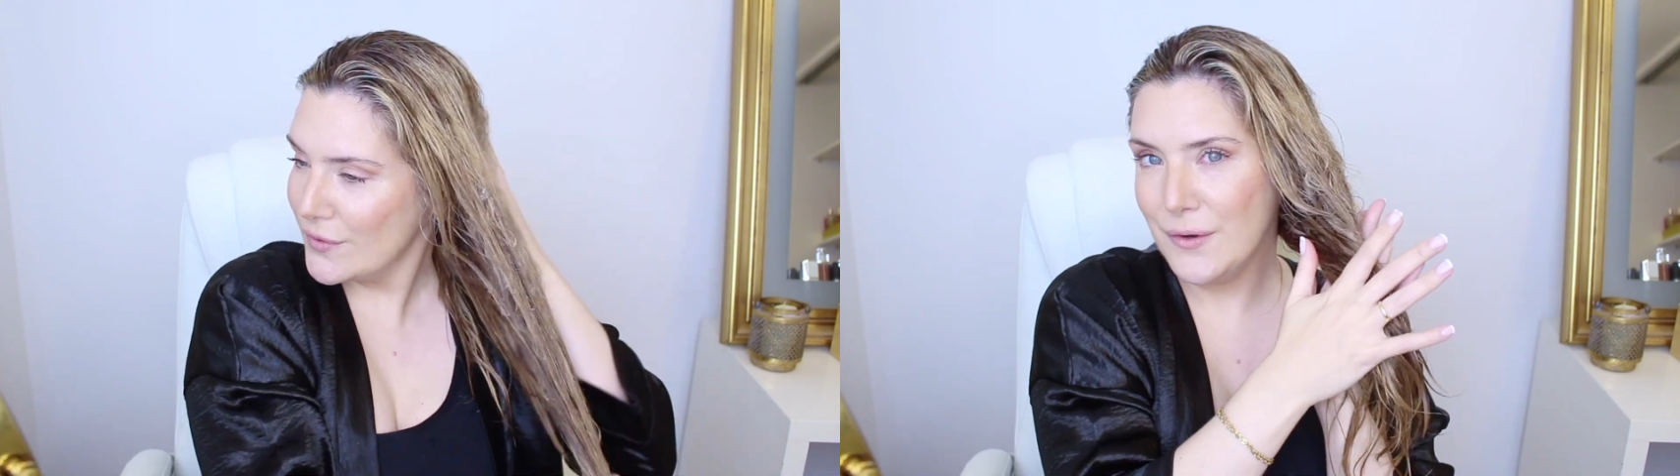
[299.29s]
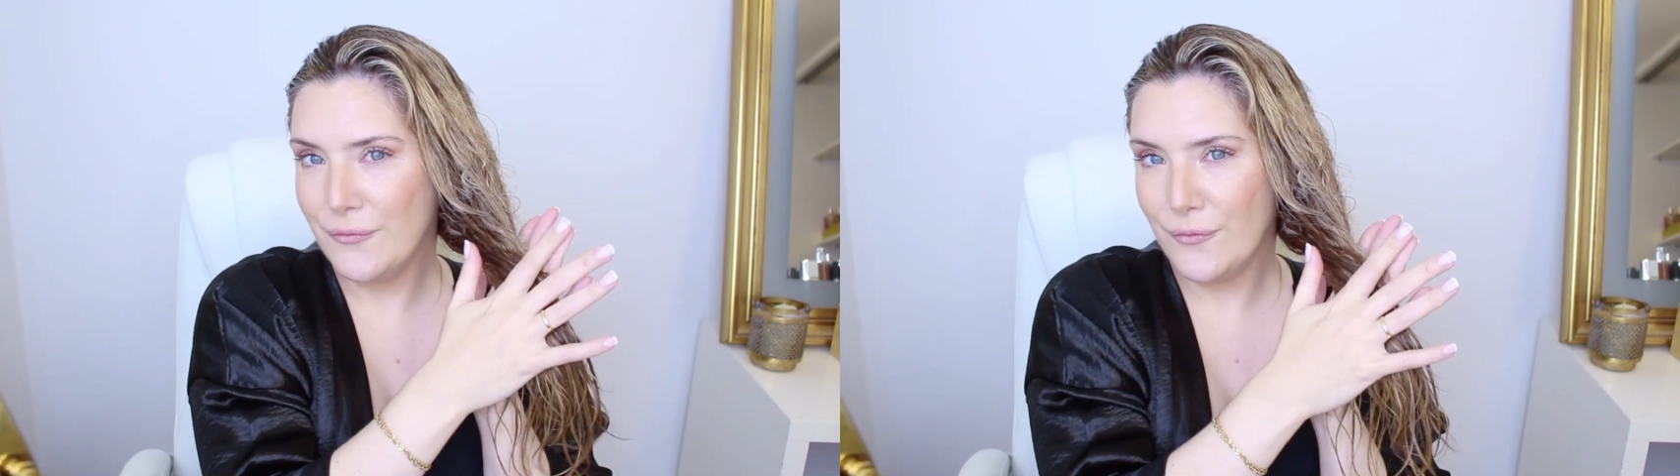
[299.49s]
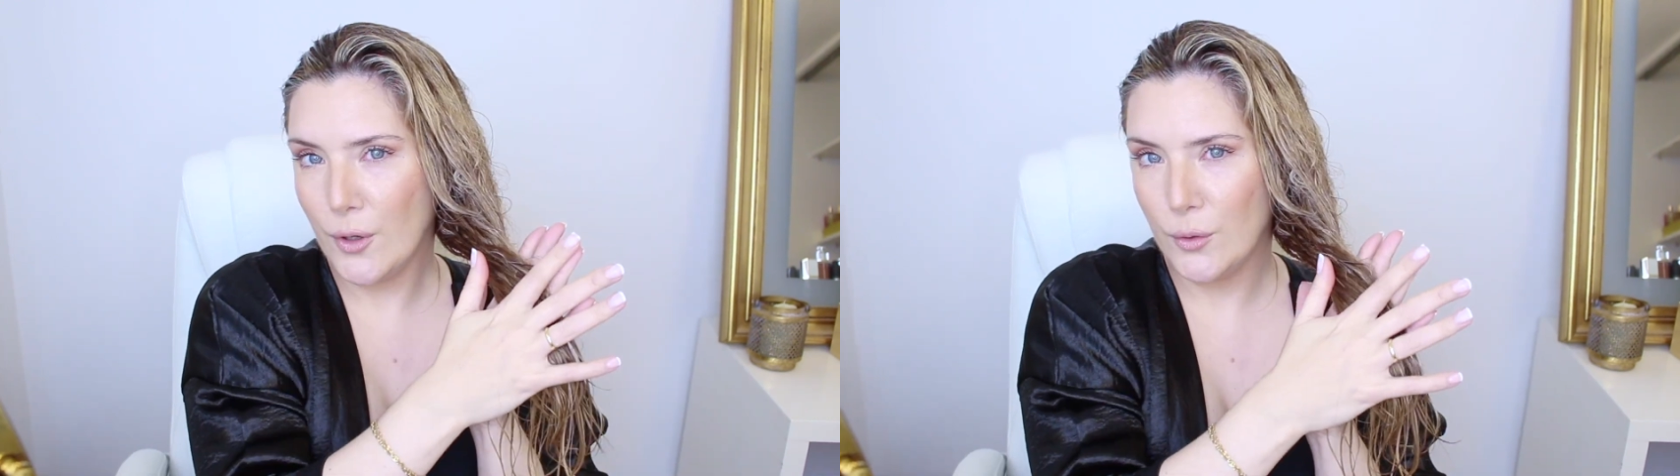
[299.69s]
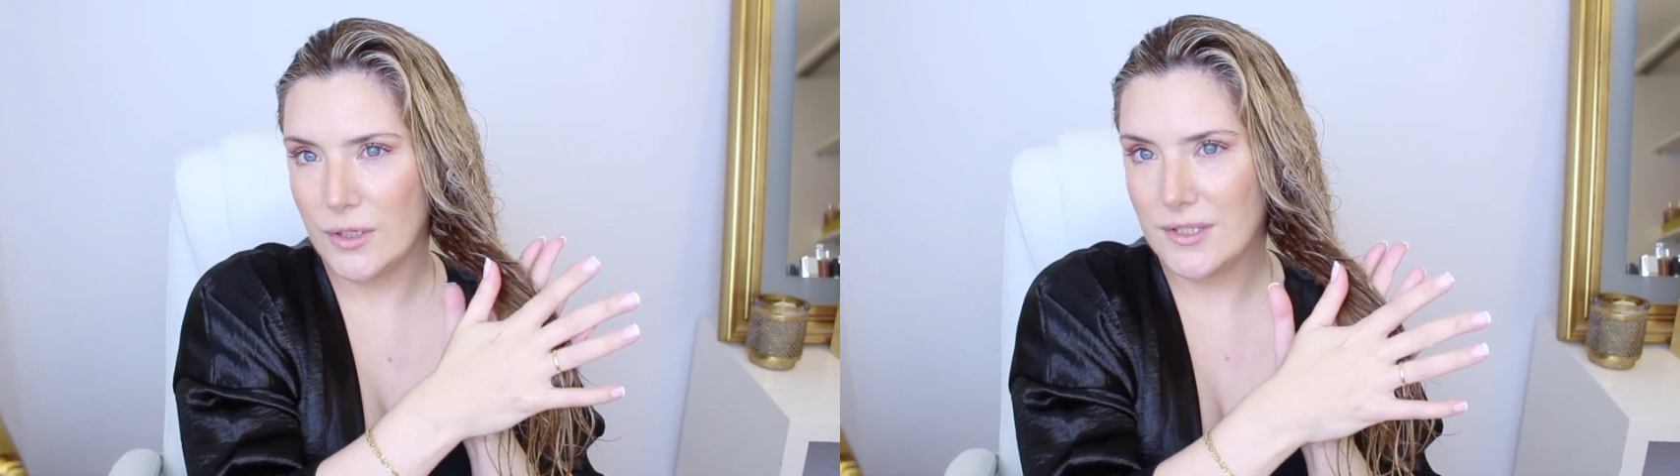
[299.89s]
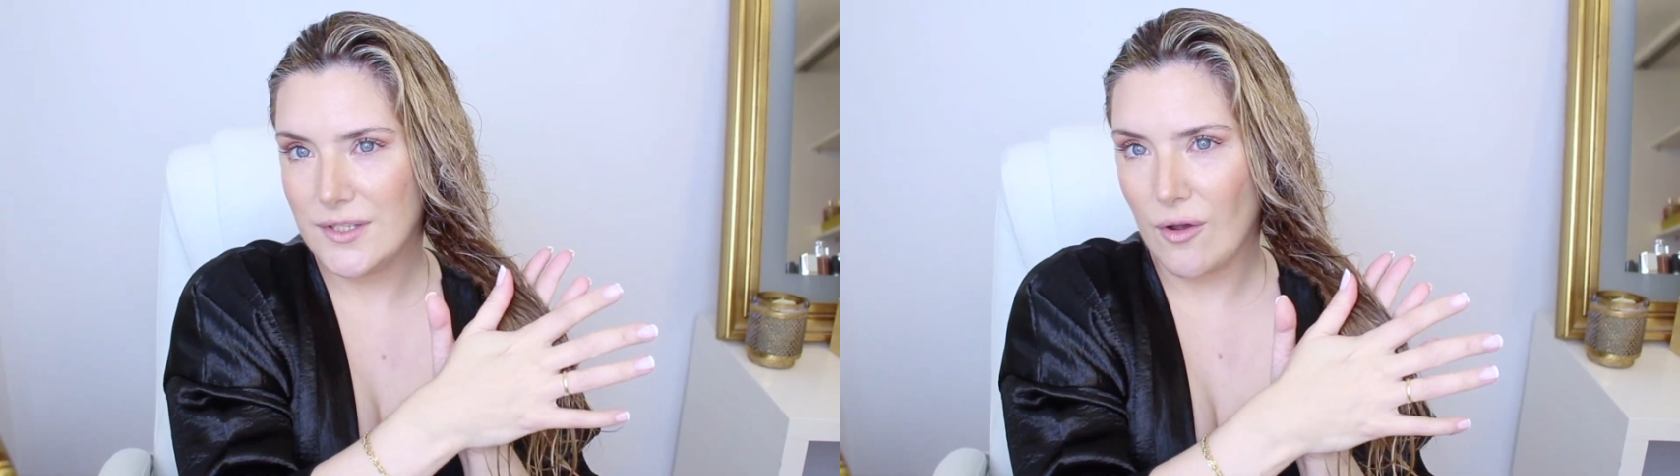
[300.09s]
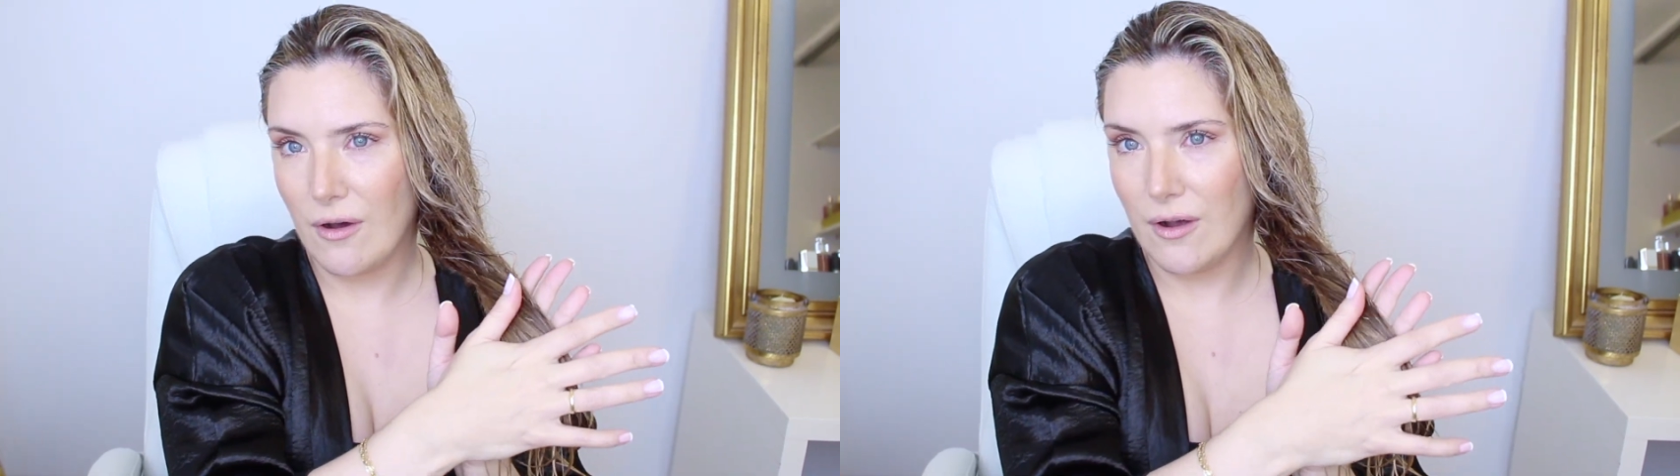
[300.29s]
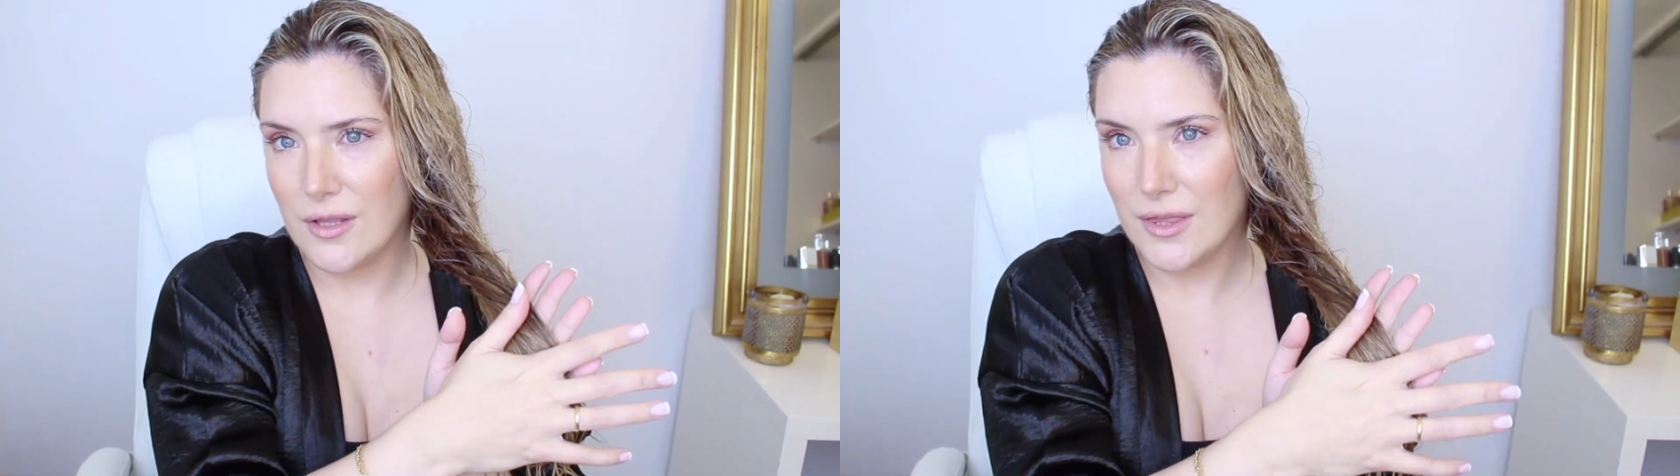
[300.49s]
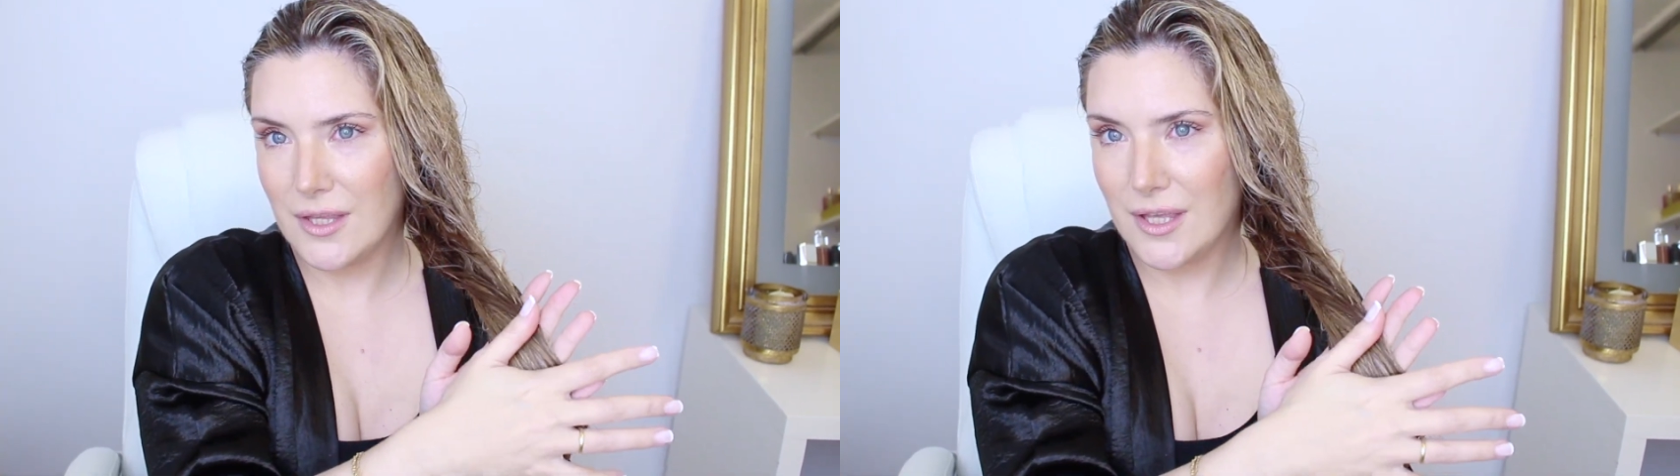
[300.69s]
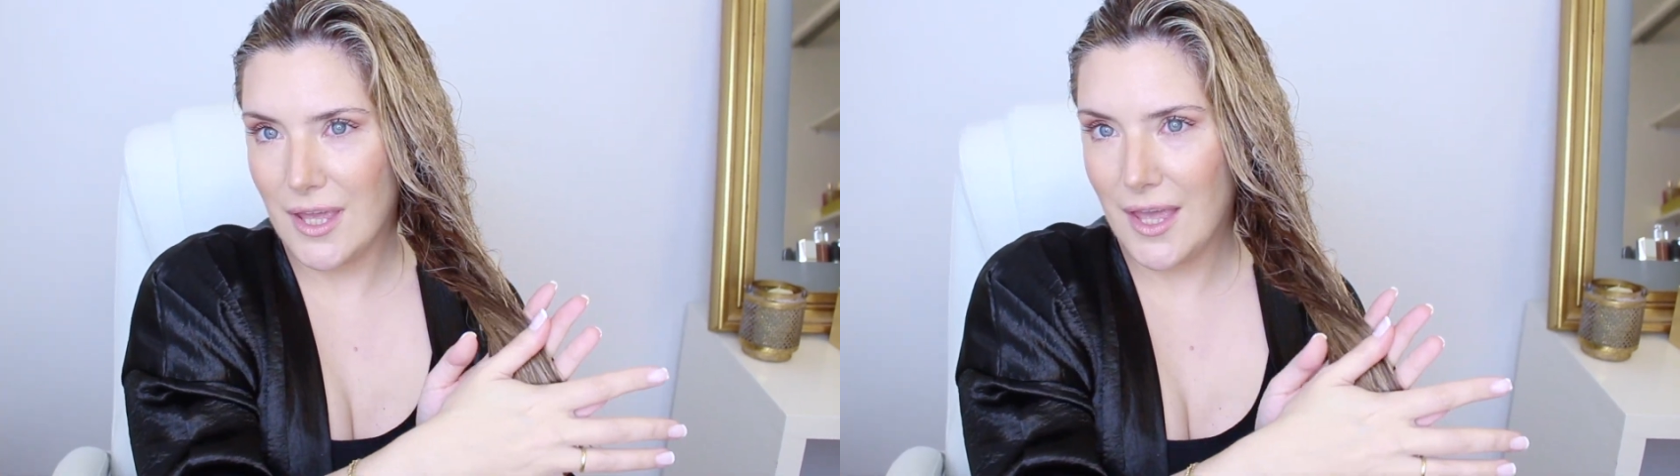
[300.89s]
Then focus on the